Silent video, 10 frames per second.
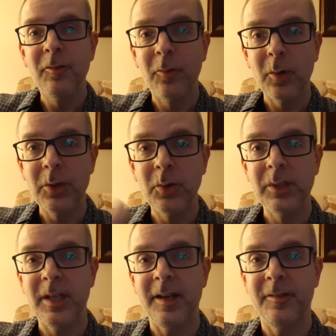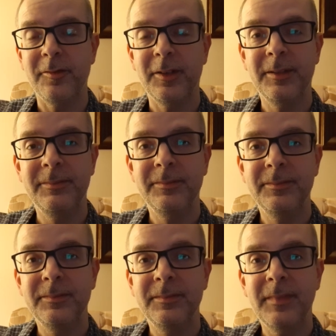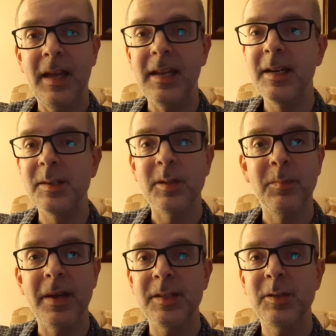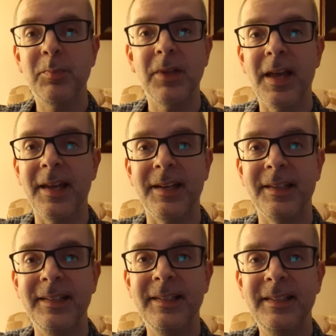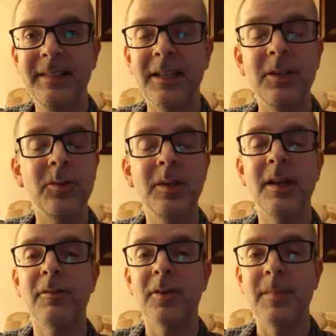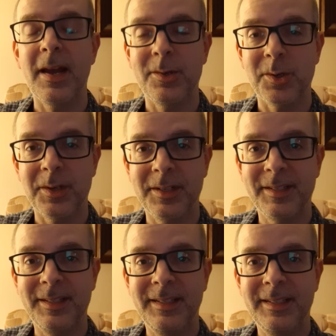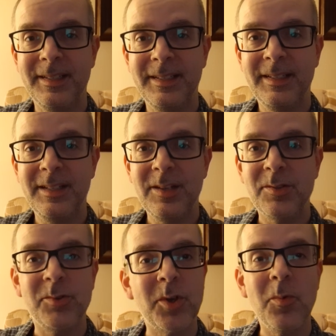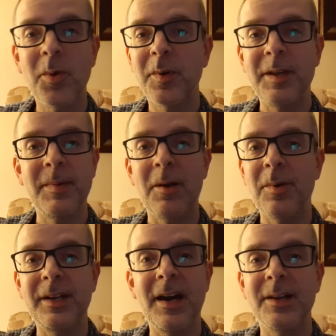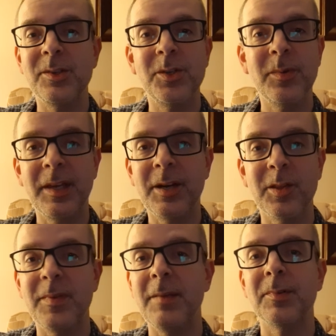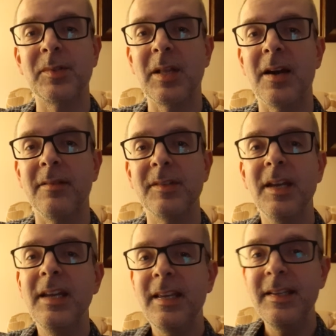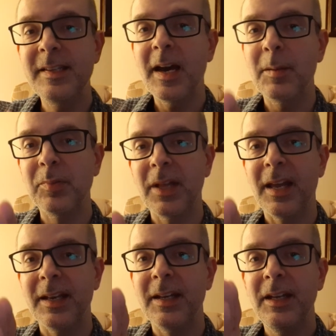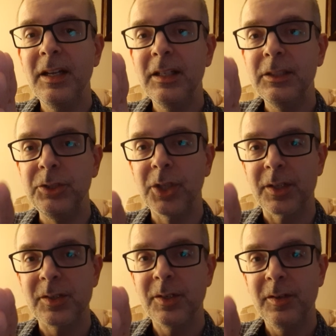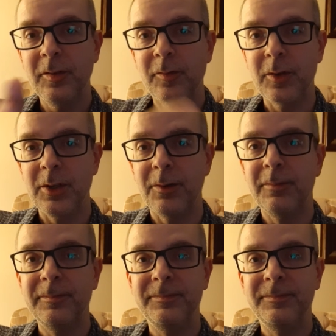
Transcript: for your life, and it is the best plan that you could ever imagine. So don't worry about what God is doing in other people's lives. He's got a plan just for you.